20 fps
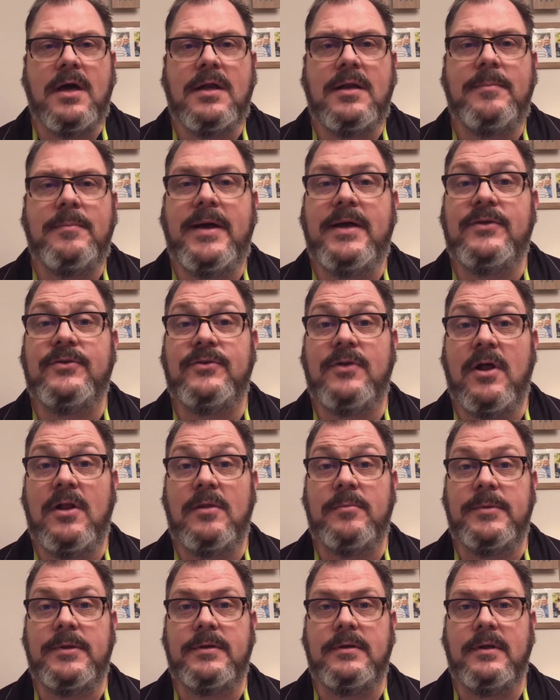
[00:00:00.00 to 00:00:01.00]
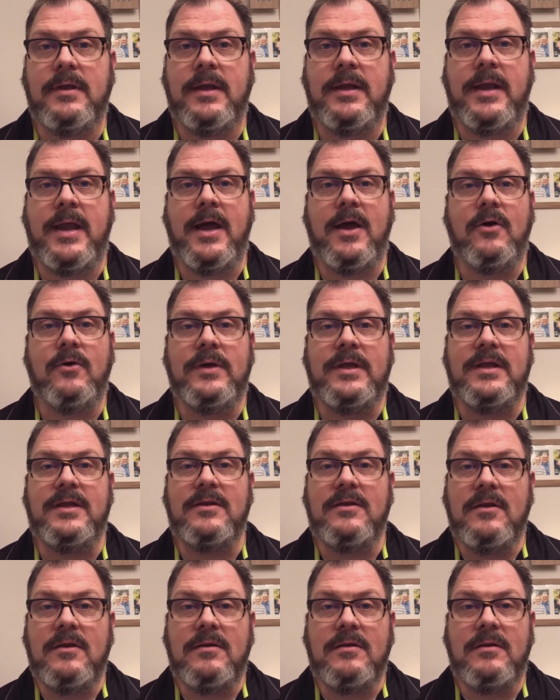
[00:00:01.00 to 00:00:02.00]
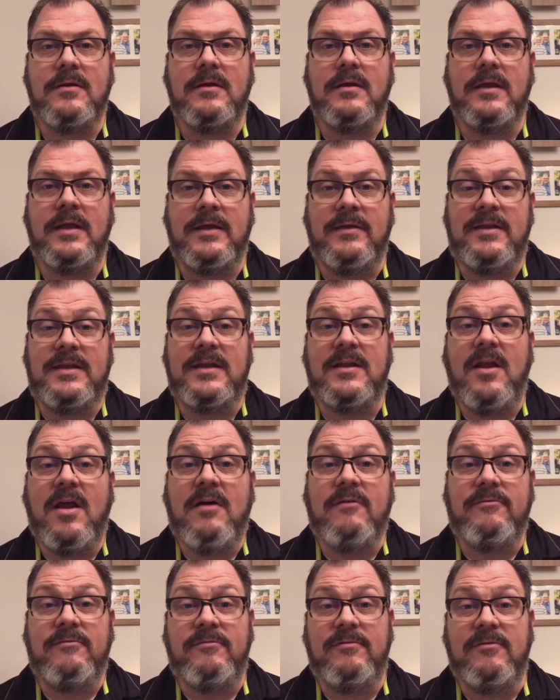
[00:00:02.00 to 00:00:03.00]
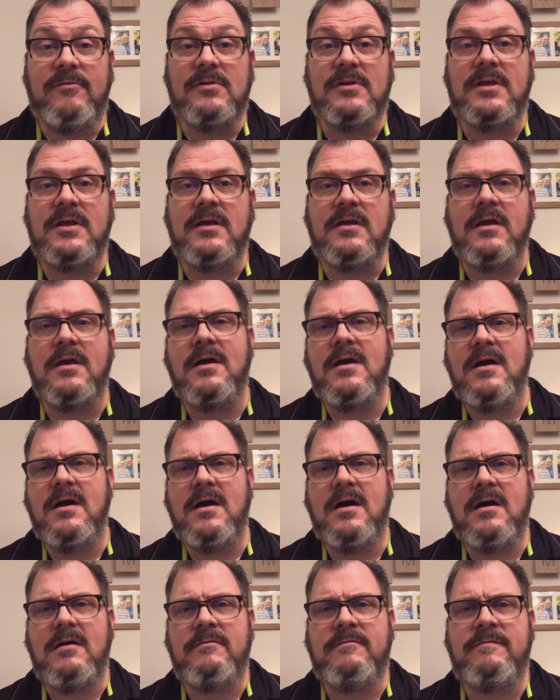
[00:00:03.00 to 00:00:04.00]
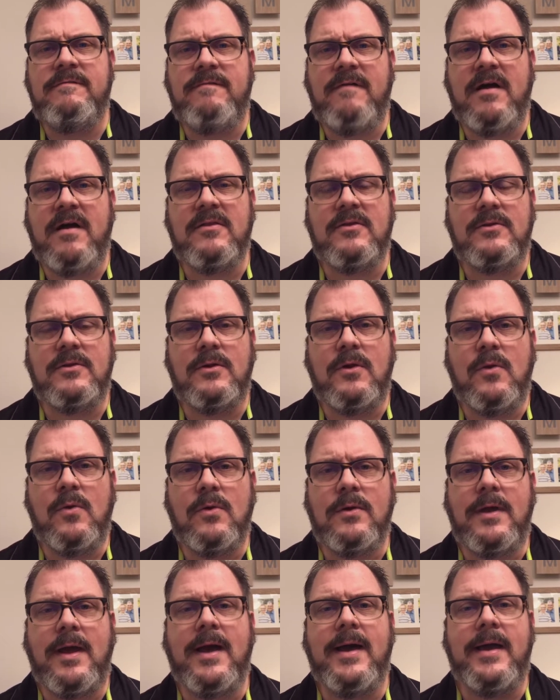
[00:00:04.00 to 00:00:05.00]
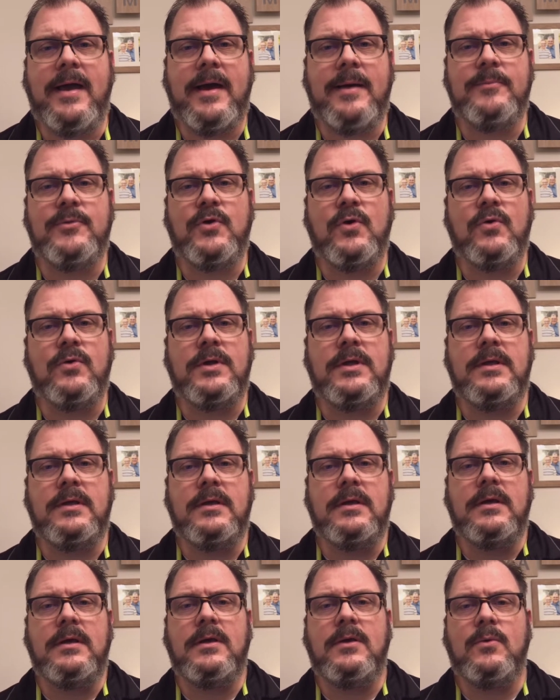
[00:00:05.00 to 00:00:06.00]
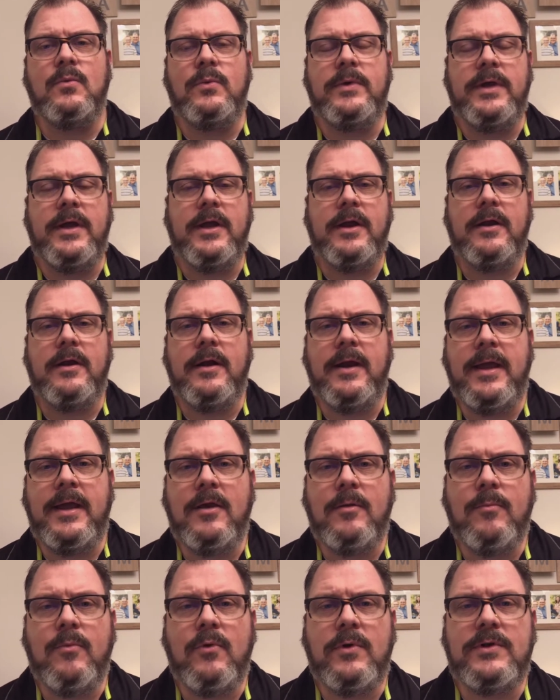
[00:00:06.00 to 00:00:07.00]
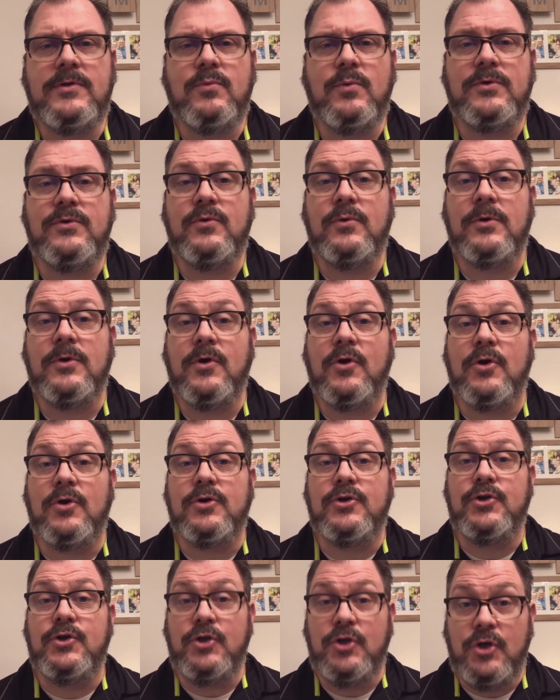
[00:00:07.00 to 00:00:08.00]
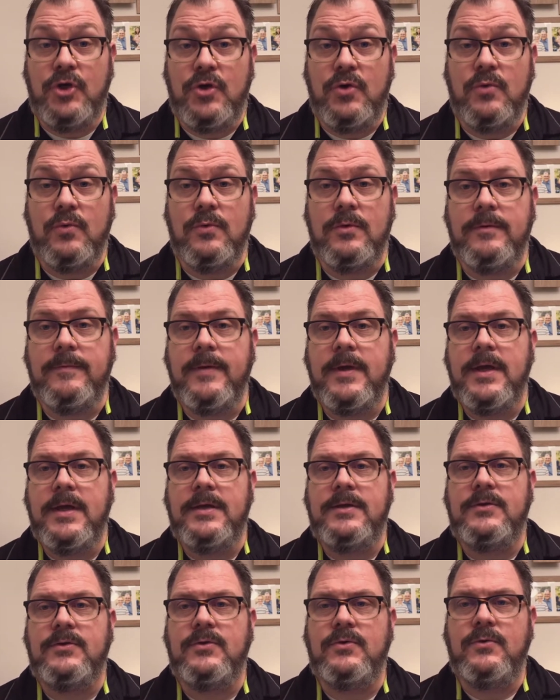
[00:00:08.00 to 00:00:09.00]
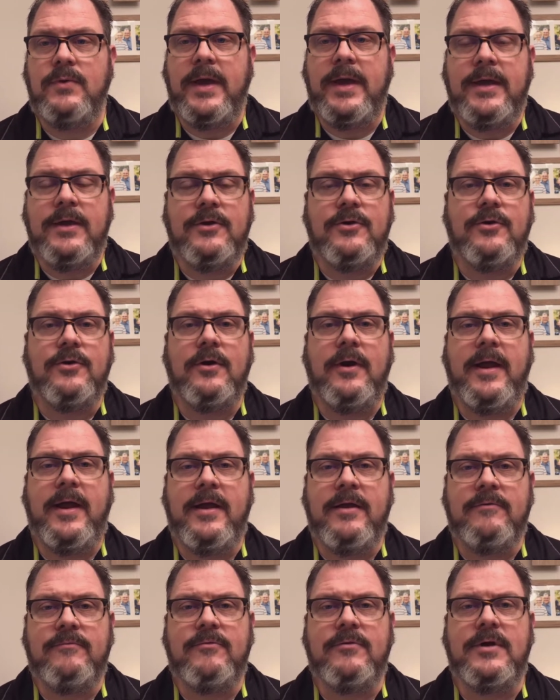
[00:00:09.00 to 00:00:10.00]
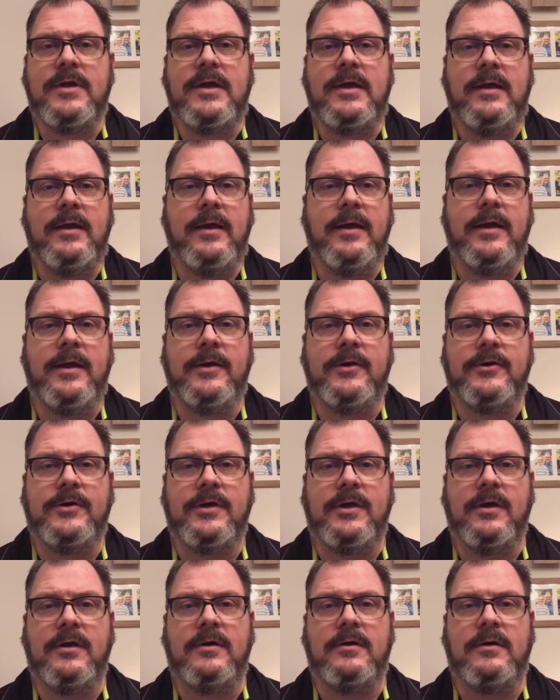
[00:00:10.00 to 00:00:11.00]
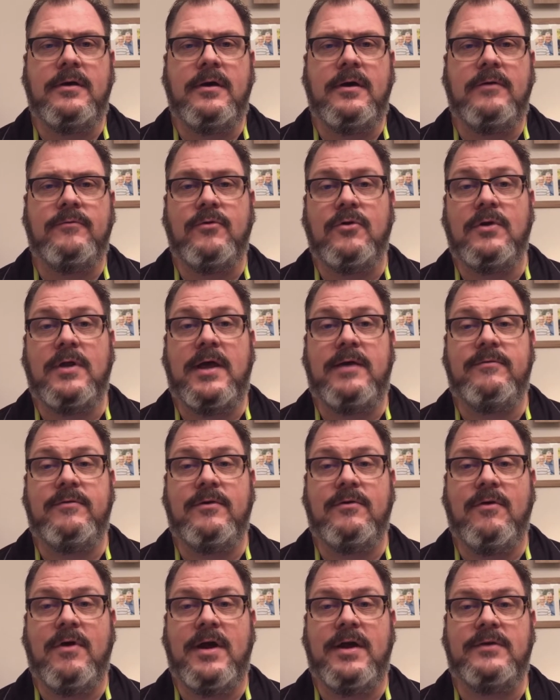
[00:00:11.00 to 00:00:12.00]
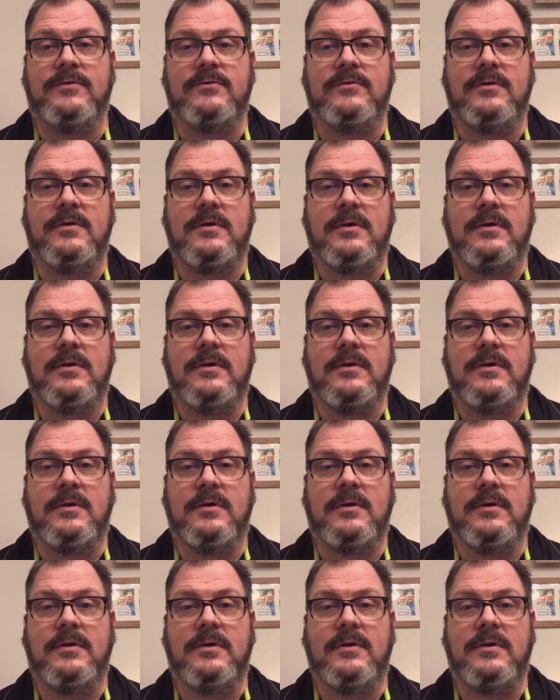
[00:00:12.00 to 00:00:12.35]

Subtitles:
about Solomon and how he did not fully follow the Lord. Hi, I'm Tony. We here at Anchor Points want to encourage you to anchor every area of your life in Christ.